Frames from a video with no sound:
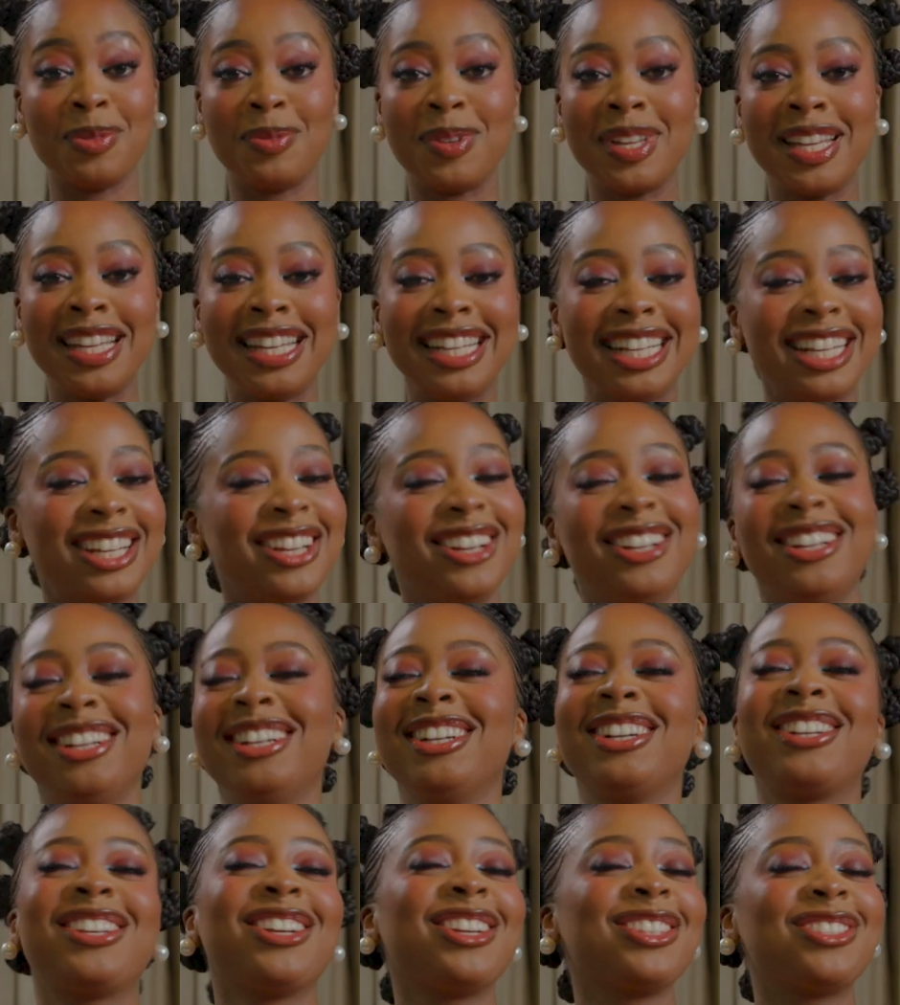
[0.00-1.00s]
me
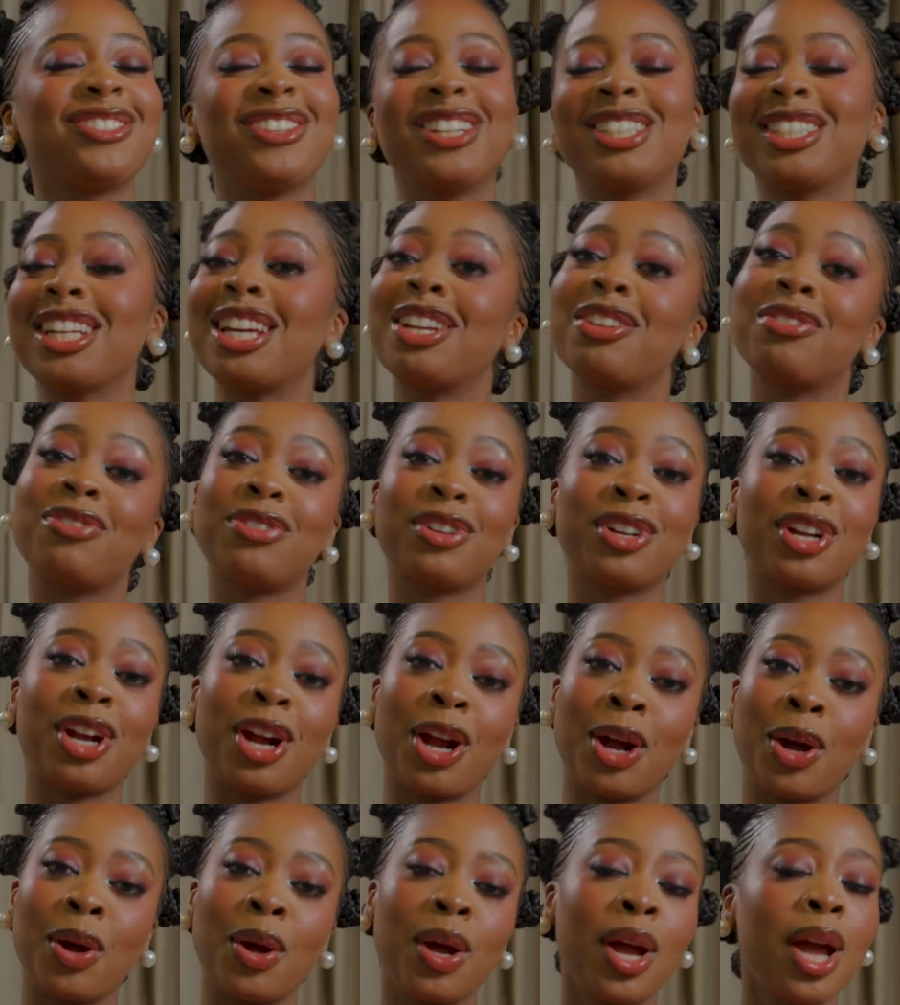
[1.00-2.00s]
because we're trying to figure
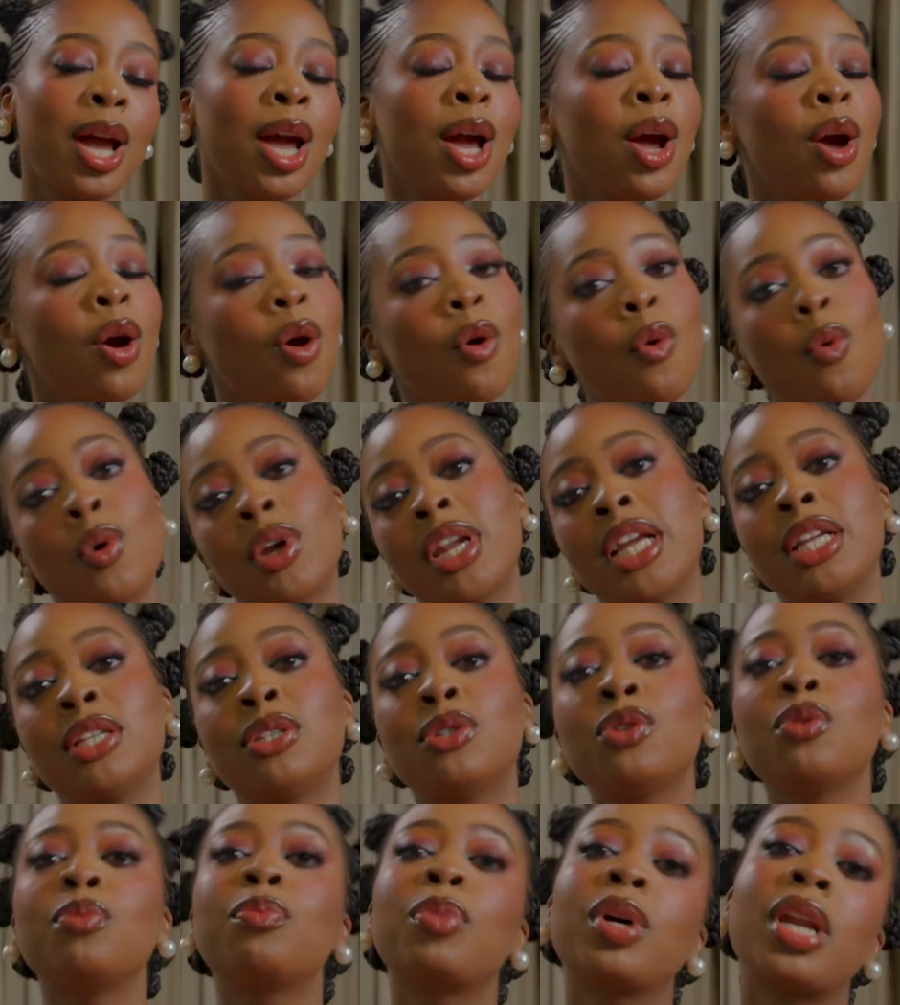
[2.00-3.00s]
out what I
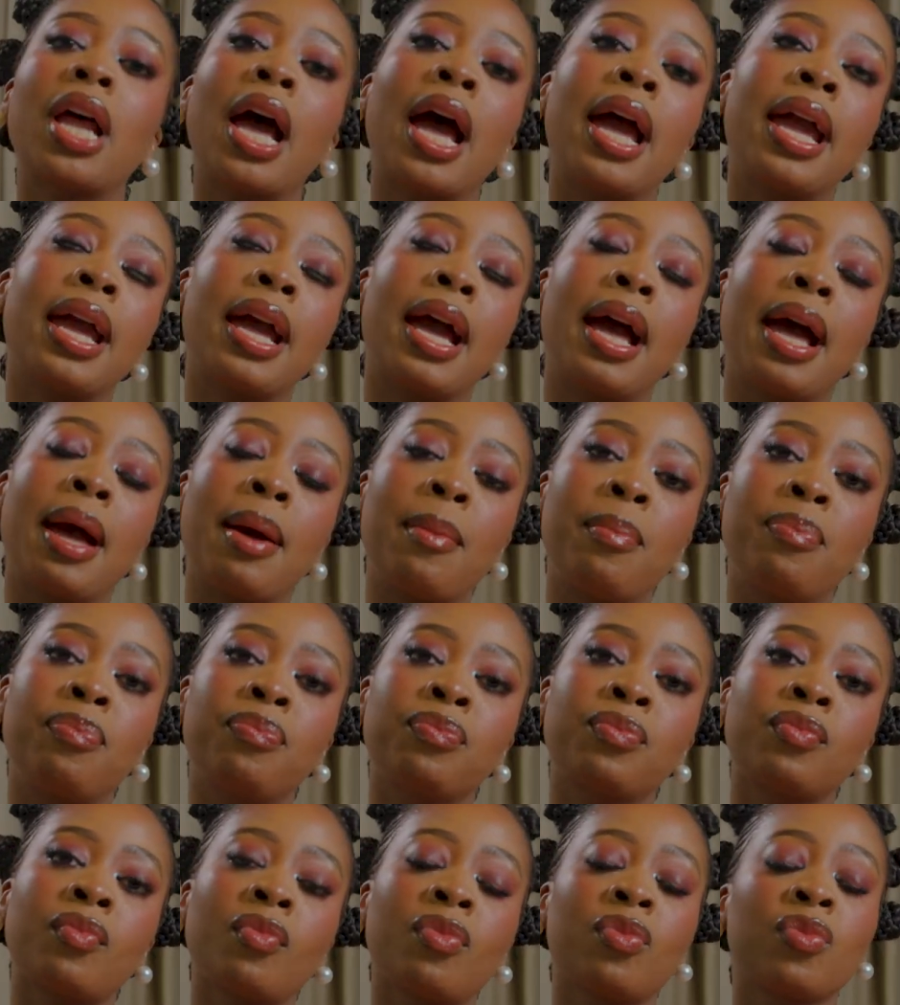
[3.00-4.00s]
do. But I
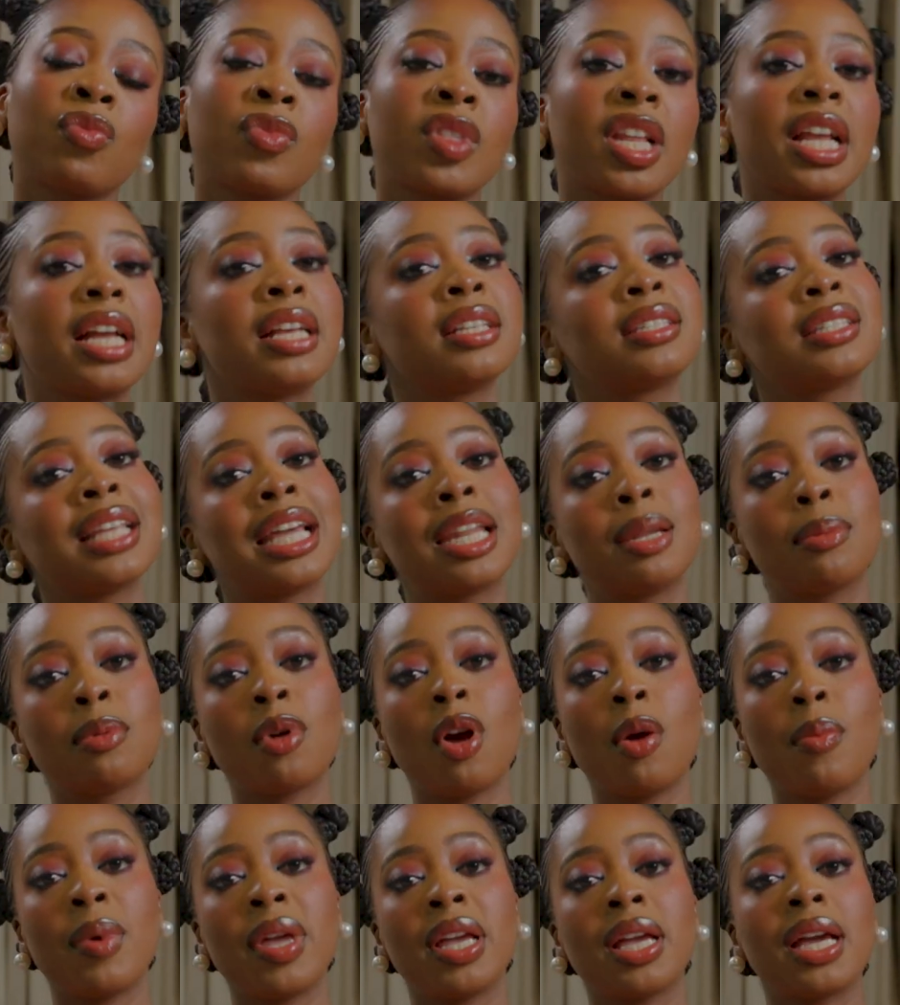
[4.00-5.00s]
am a stand-up
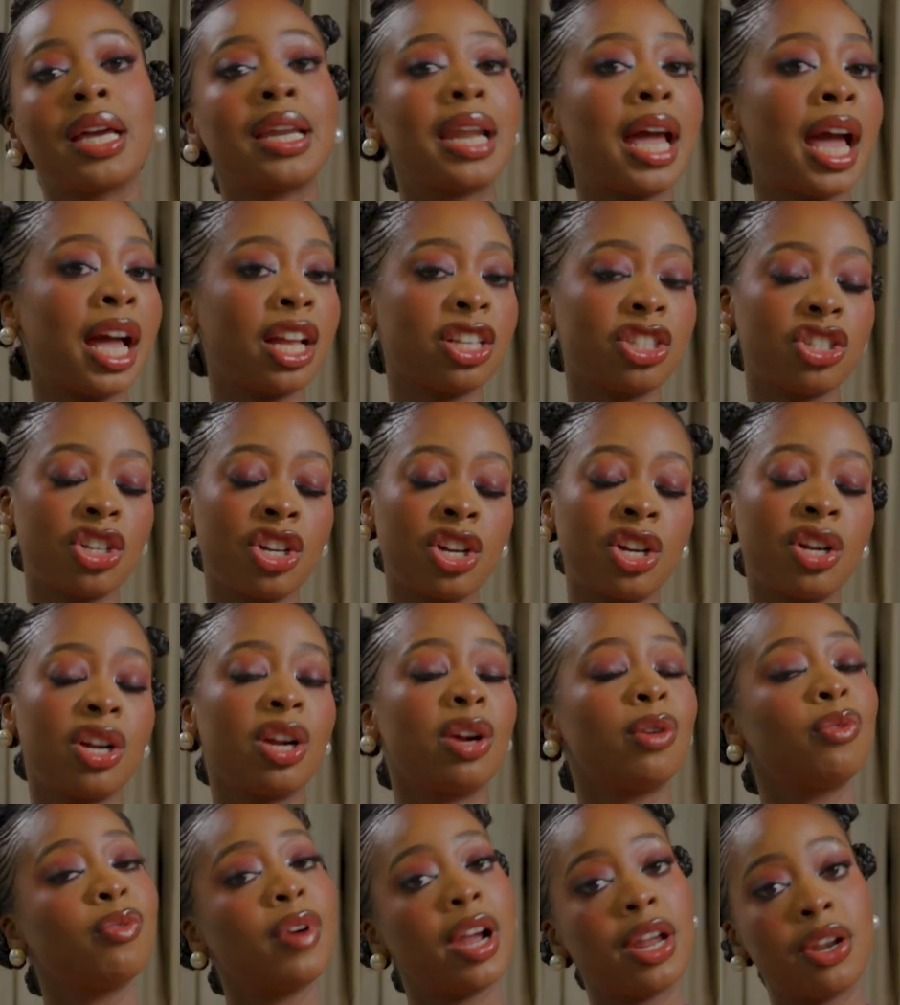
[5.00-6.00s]
comic, an actor,
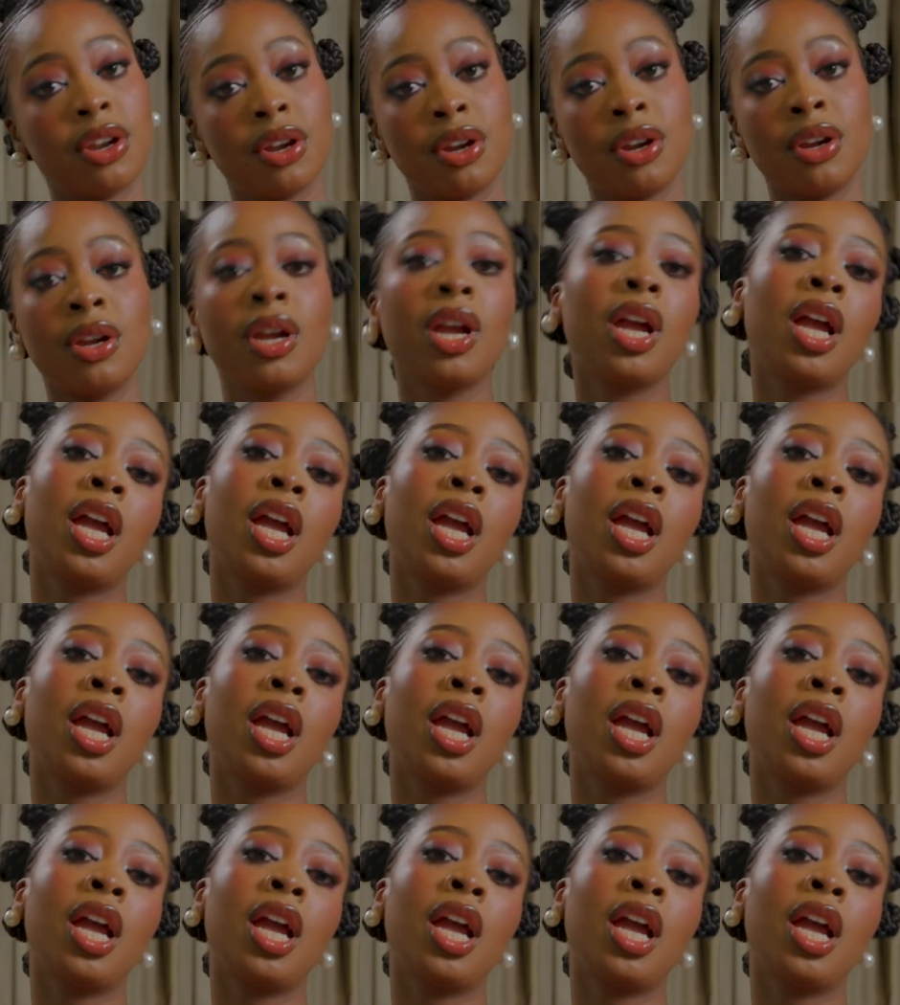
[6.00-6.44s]
a writer,